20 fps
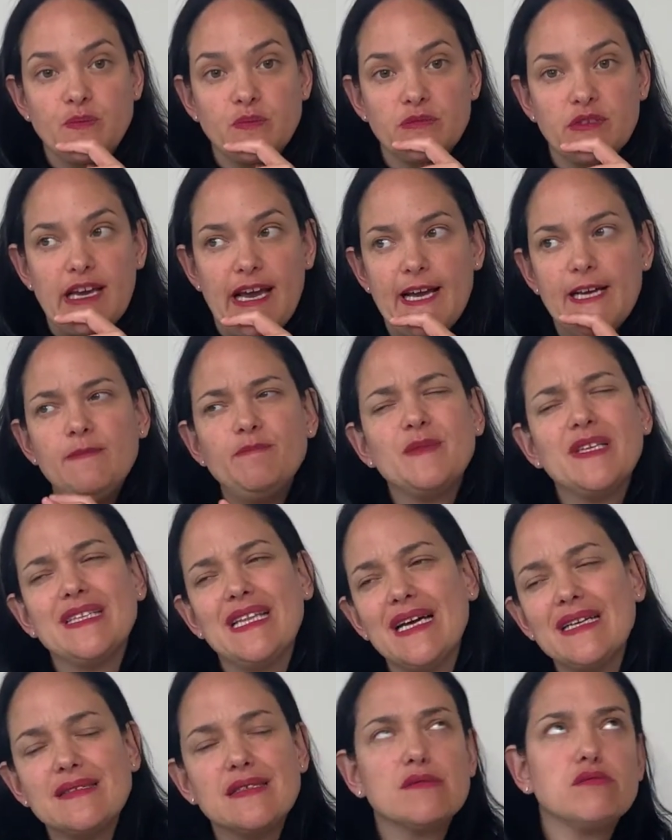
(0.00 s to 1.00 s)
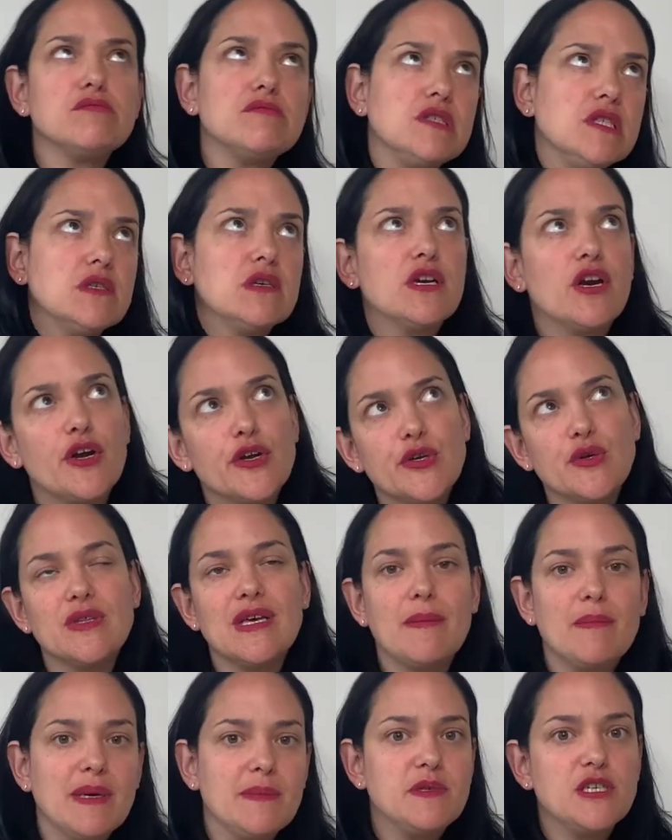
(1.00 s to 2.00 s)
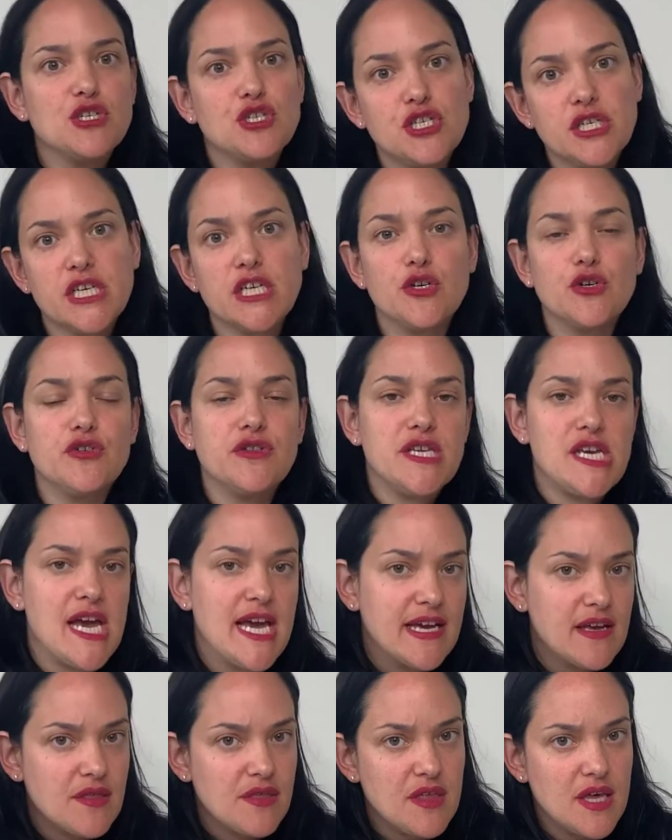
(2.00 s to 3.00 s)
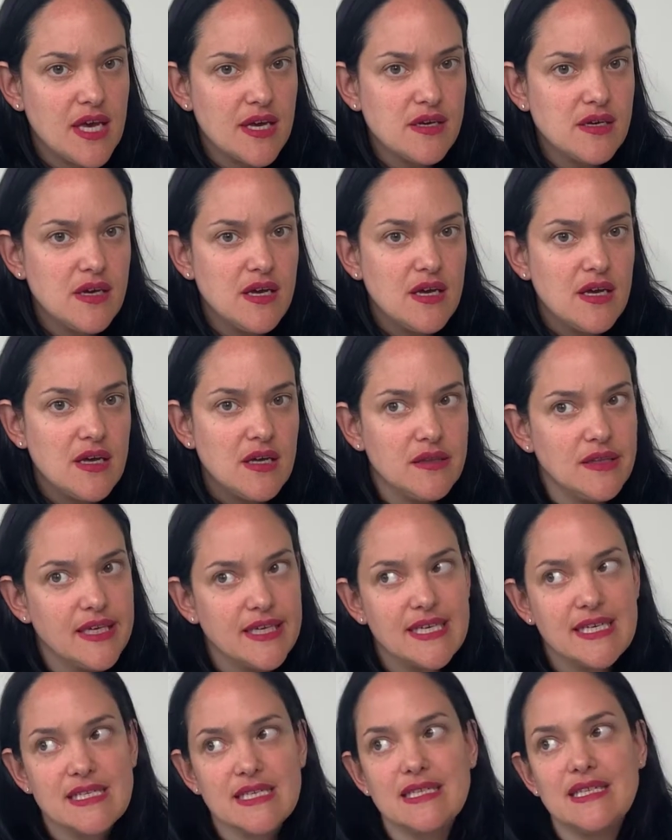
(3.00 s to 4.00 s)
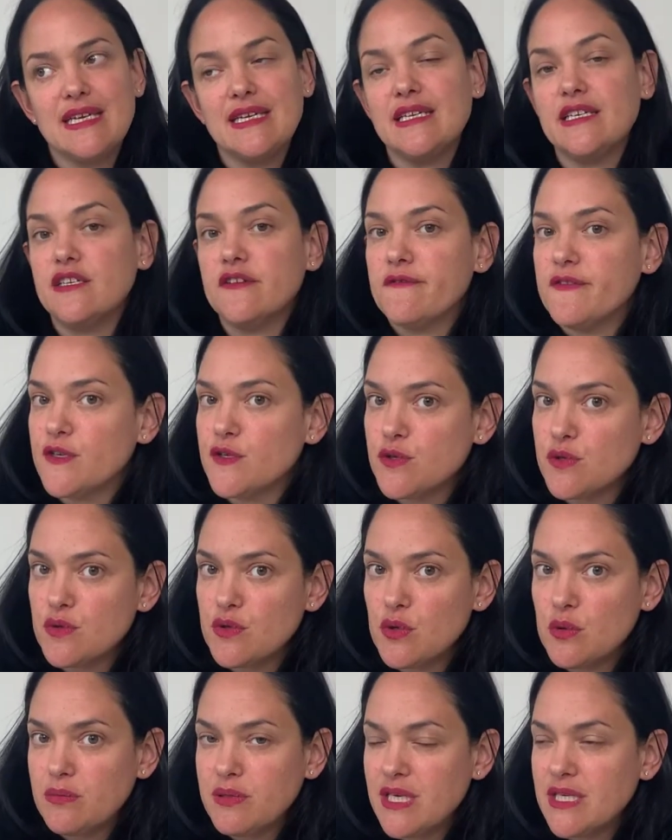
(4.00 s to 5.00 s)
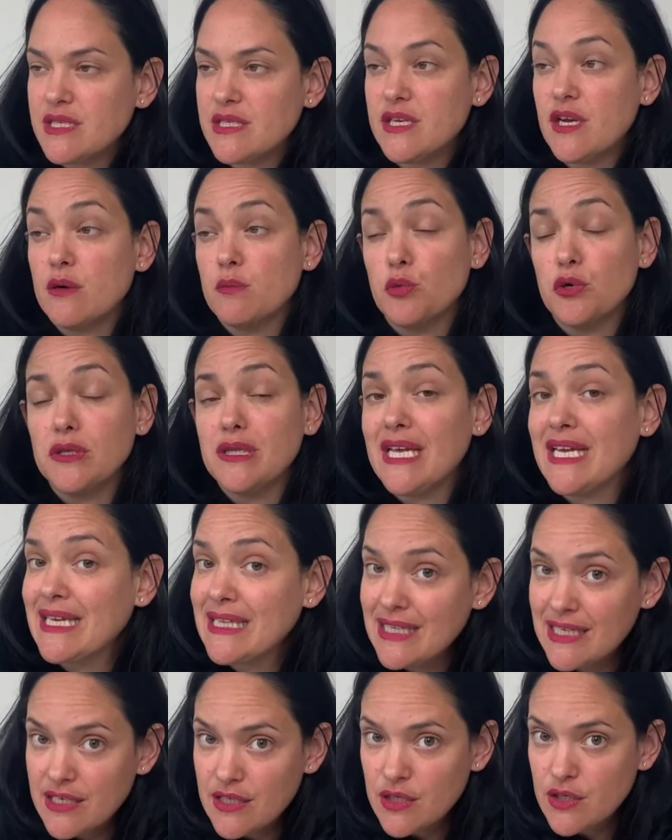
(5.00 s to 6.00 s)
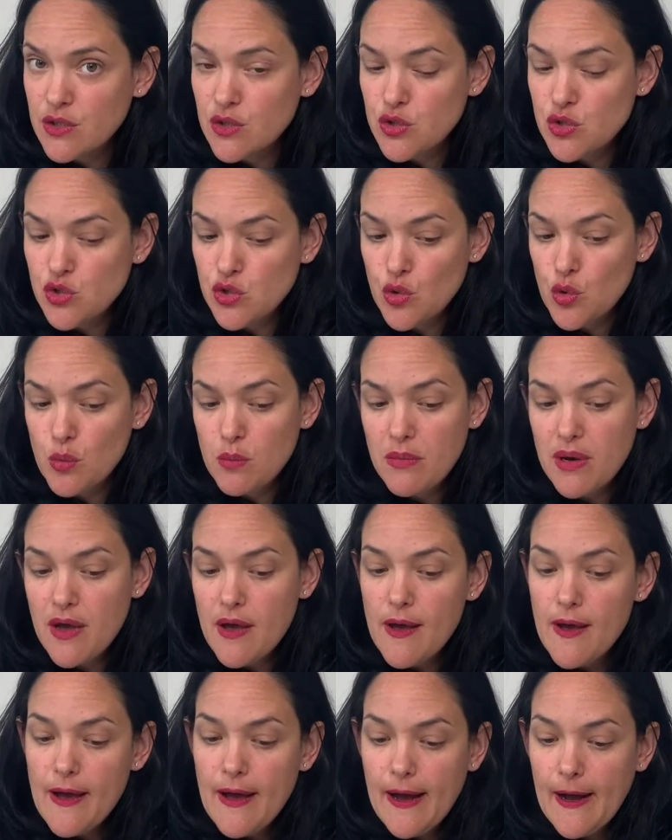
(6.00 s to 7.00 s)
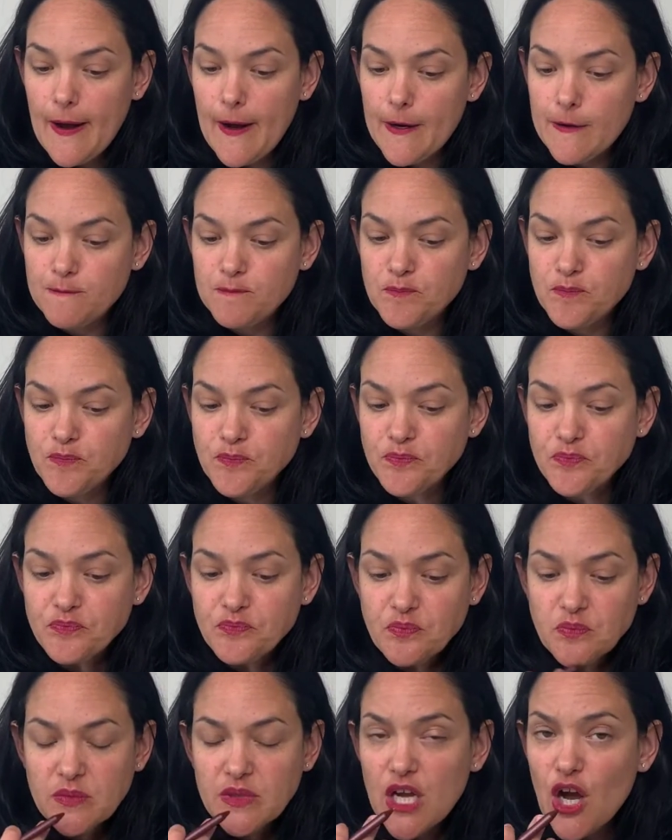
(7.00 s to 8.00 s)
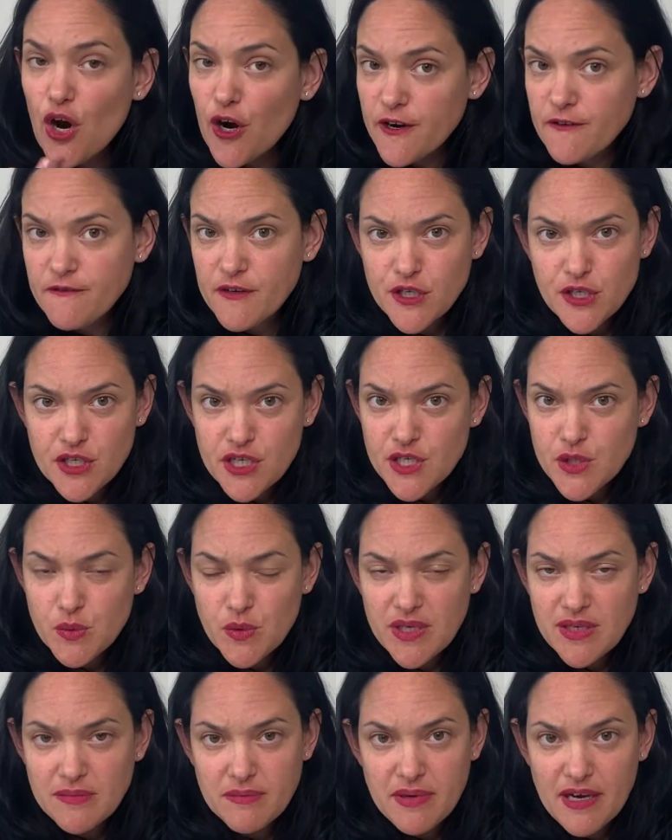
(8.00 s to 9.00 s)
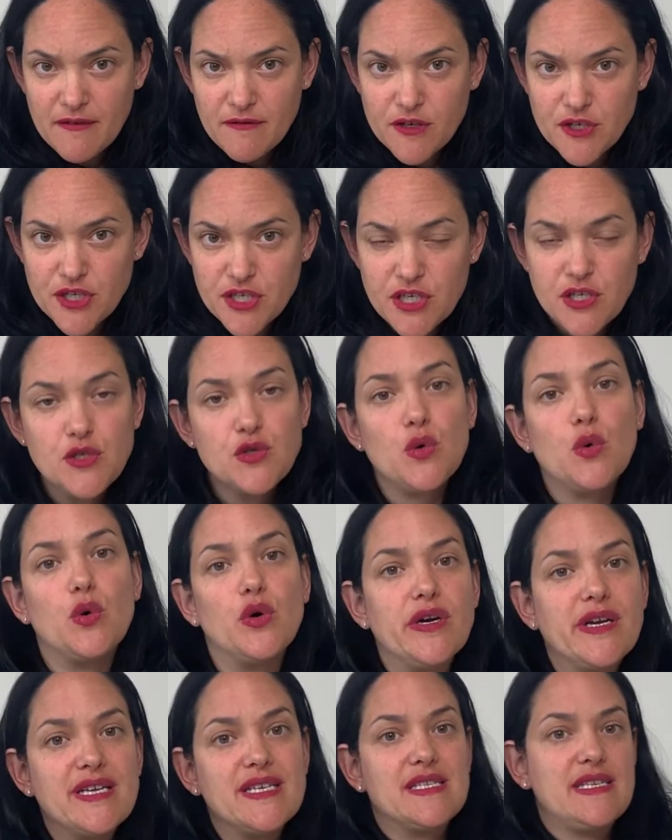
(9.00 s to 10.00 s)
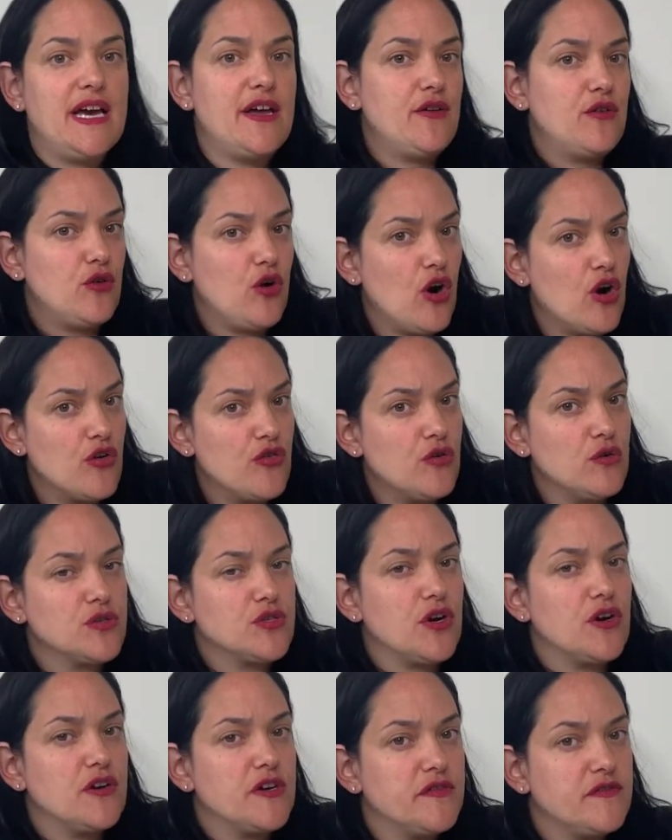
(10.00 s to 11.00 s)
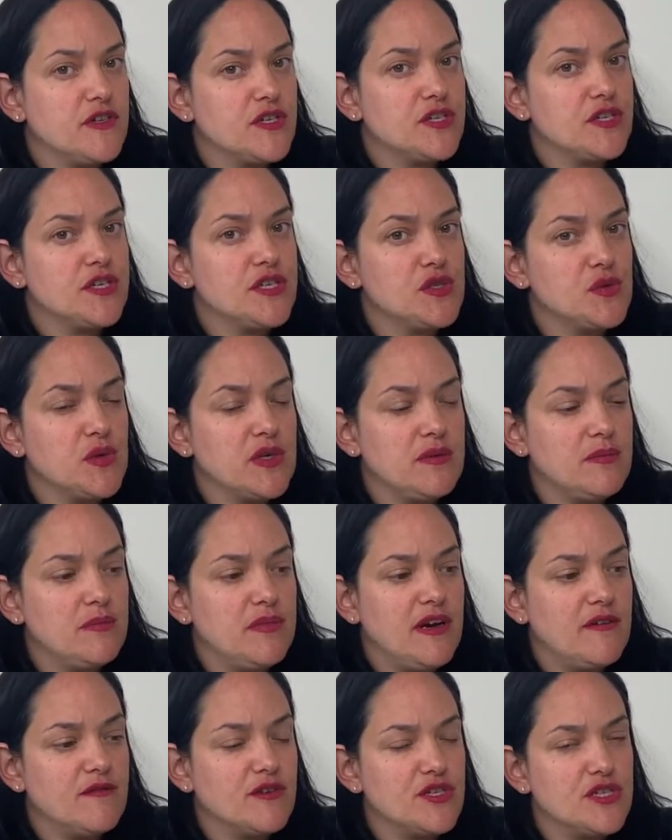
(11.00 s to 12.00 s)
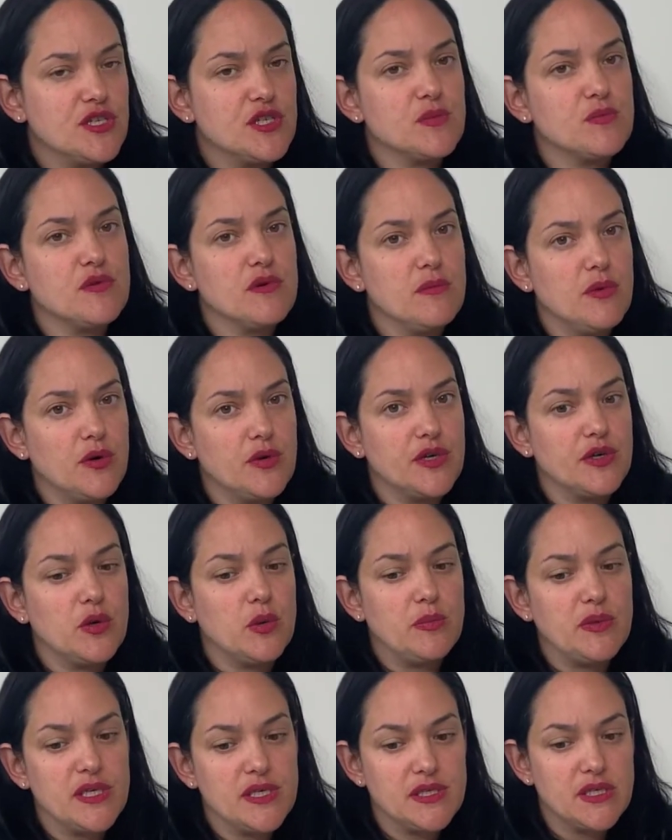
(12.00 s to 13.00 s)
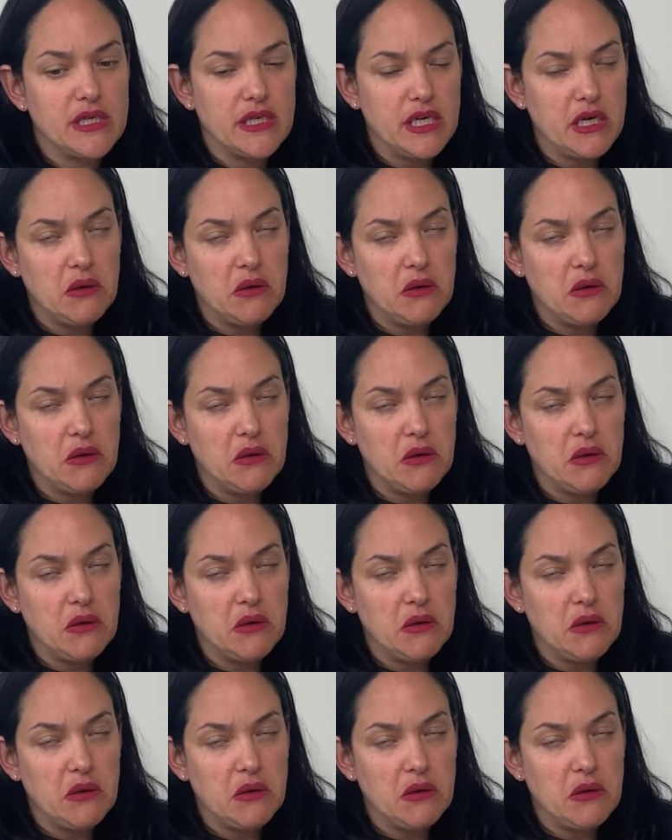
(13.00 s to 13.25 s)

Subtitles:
Okay, and that's, you could argue that might be a chicken or the egg thing. Like, is it that individuals with obesity are more likely to consume artificially sweetened beverages, or are those artificially sweetened beverages promoting obesity?